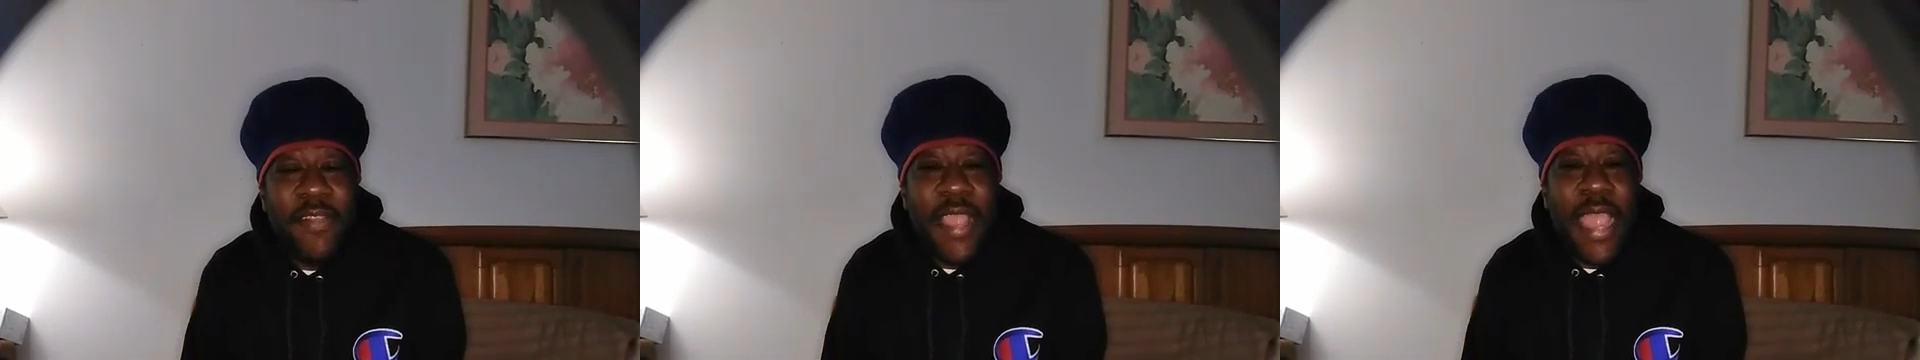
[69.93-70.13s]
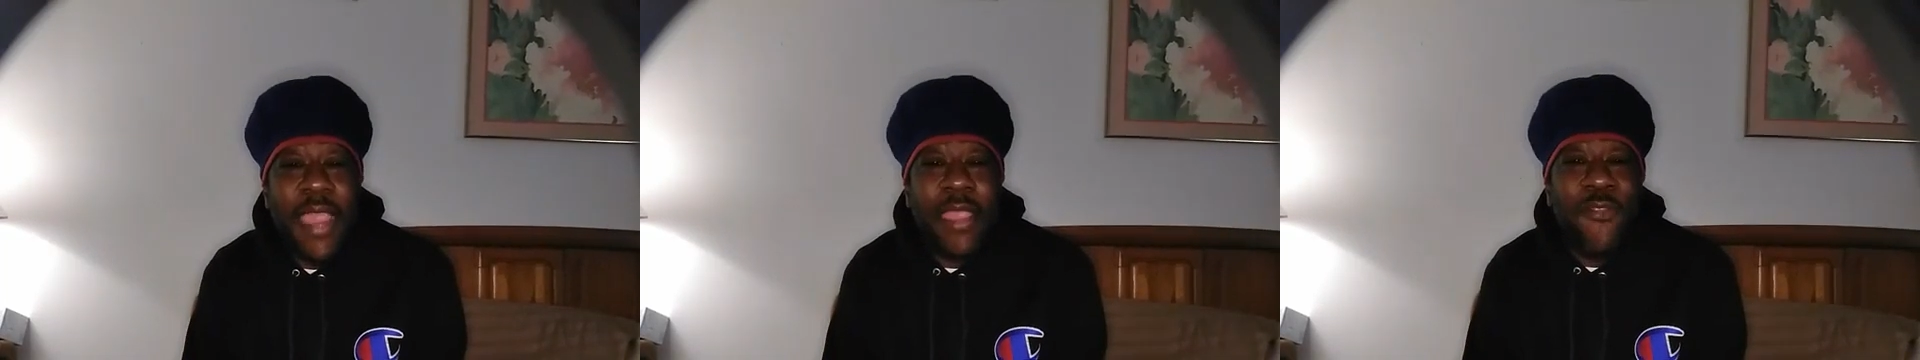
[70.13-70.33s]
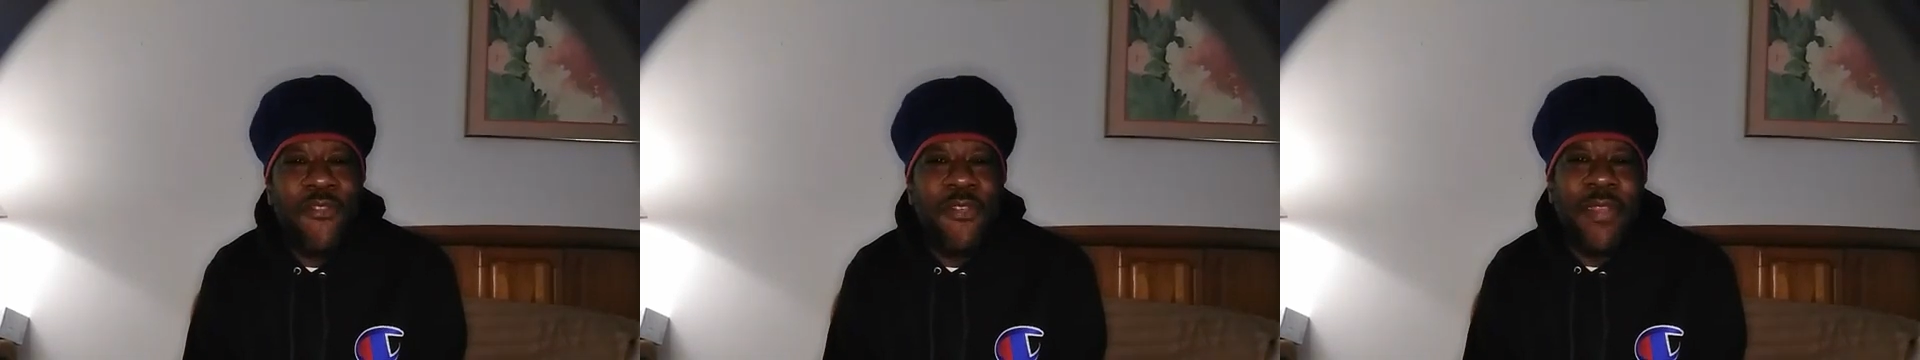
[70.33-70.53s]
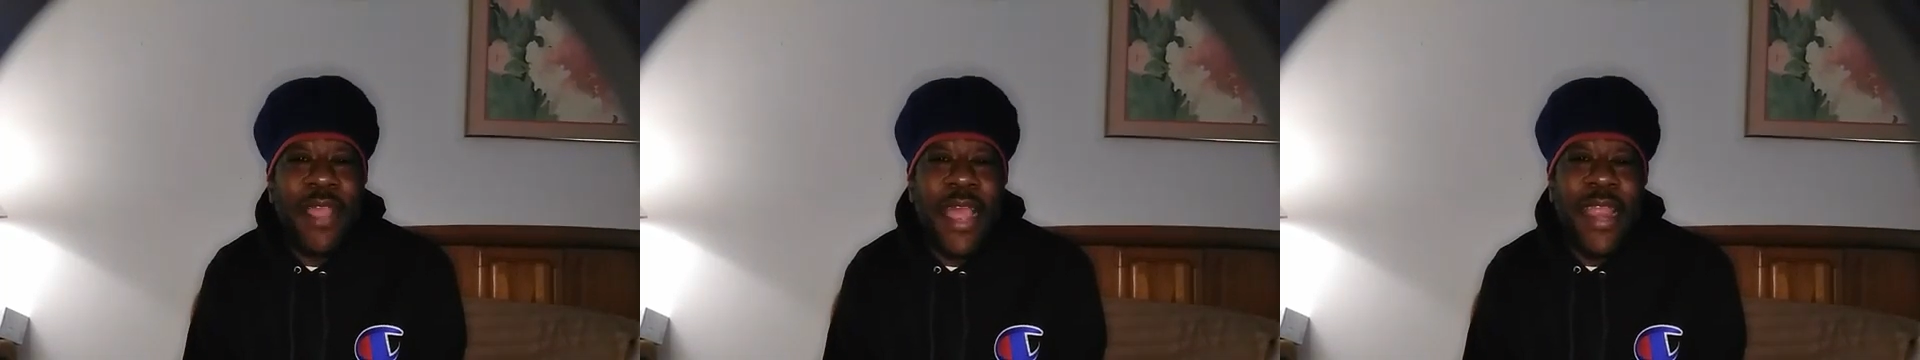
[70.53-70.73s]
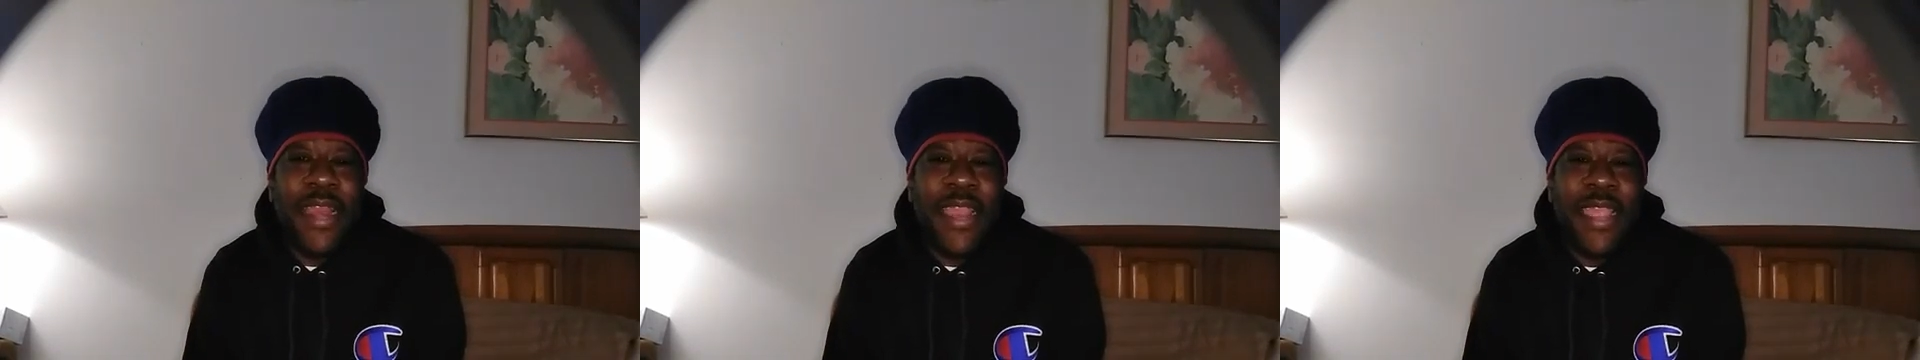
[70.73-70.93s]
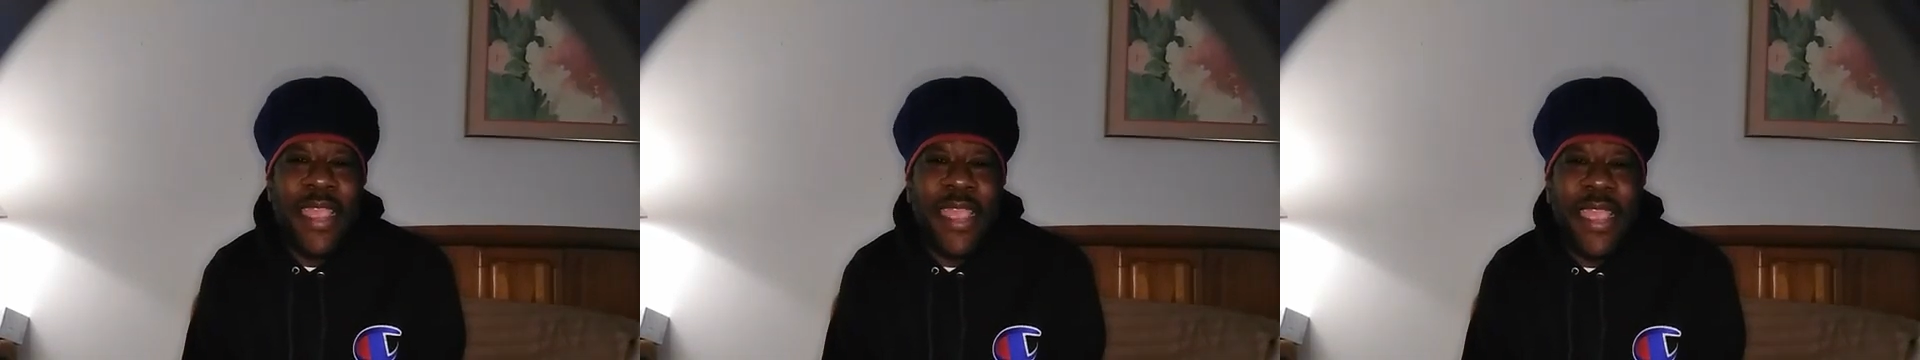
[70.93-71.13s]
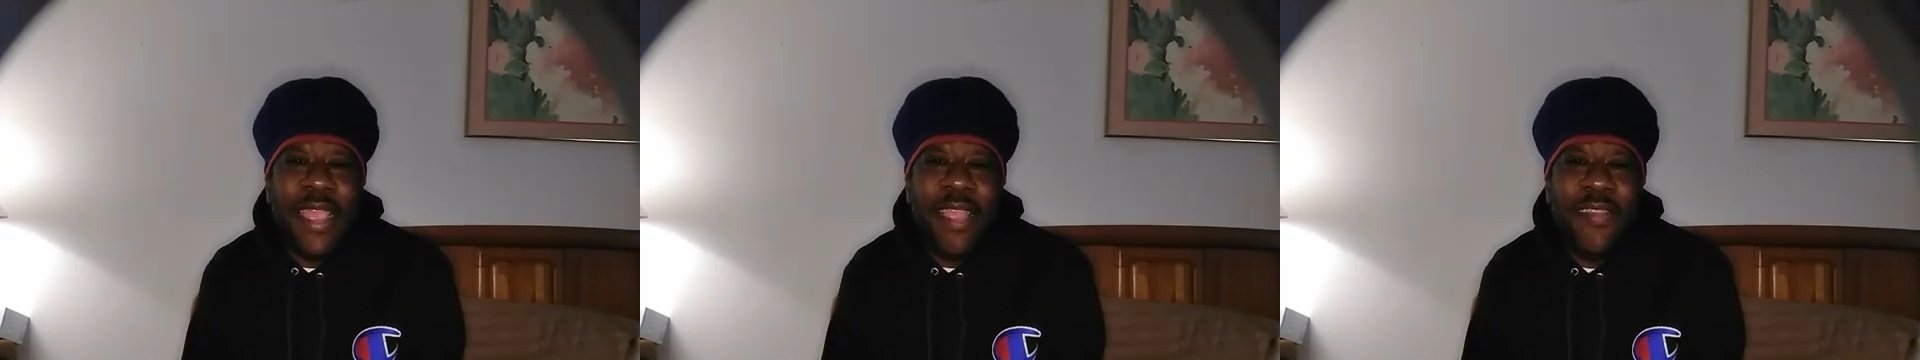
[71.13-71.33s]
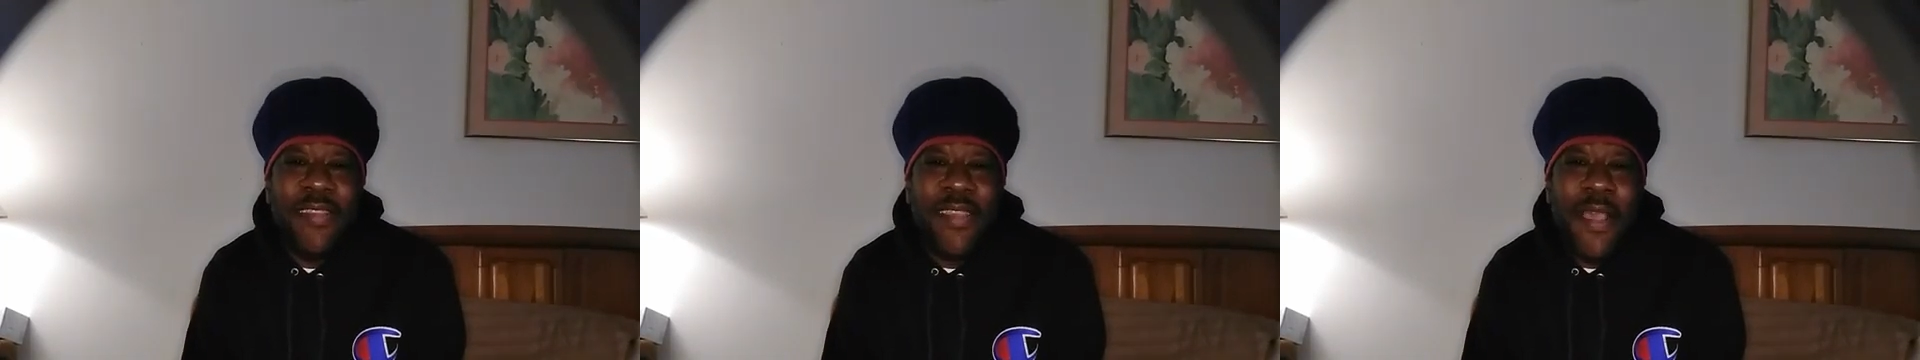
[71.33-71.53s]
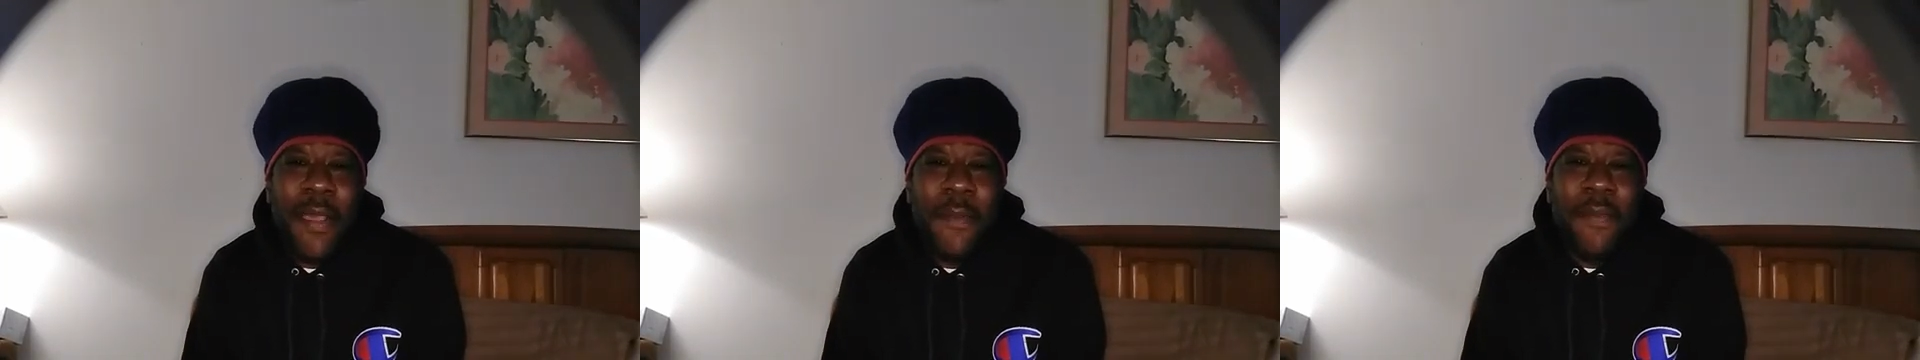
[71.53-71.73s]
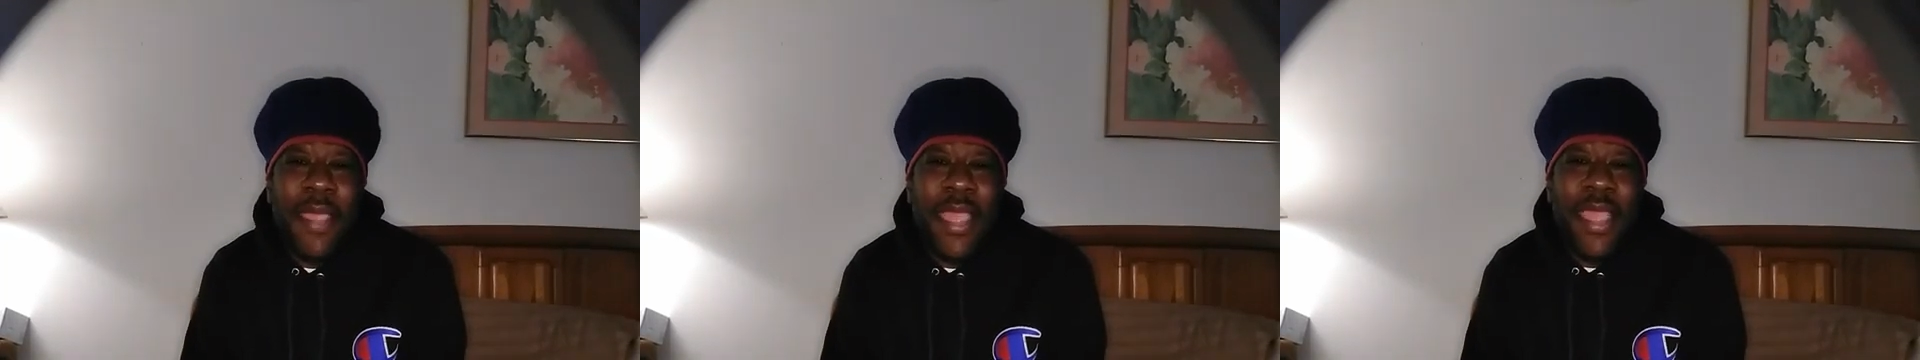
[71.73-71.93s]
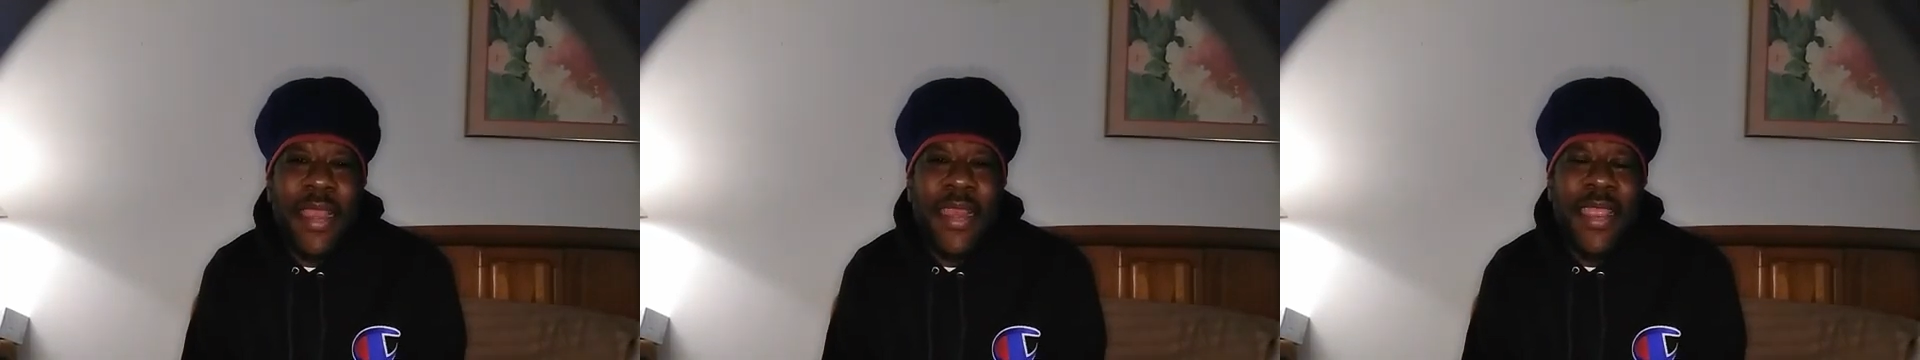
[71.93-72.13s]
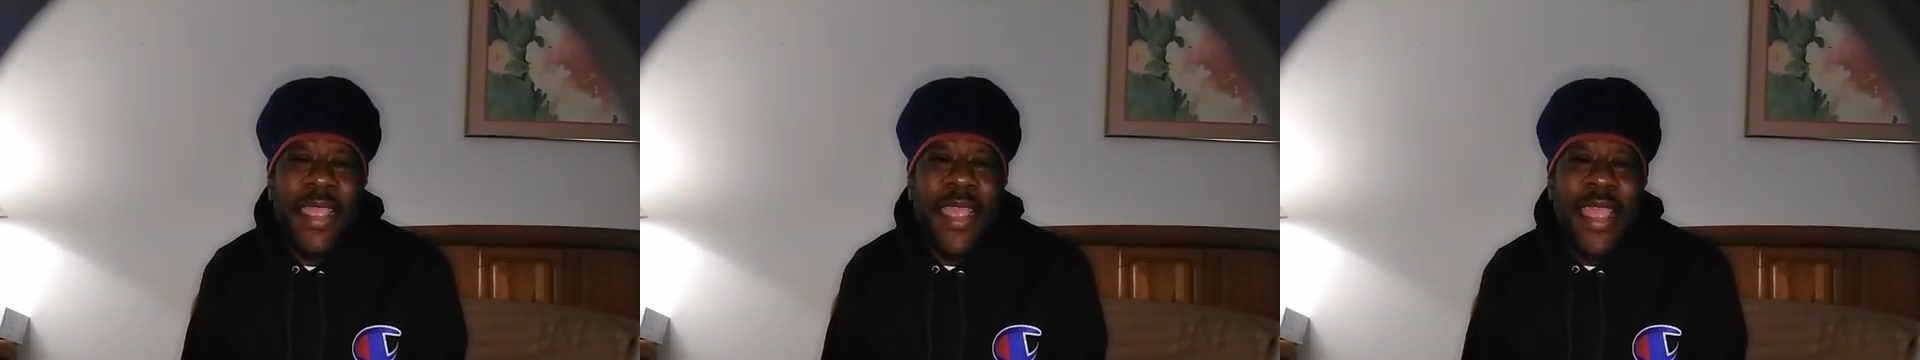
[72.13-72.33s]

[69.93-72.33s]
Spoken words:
Thank you for letting the kids come and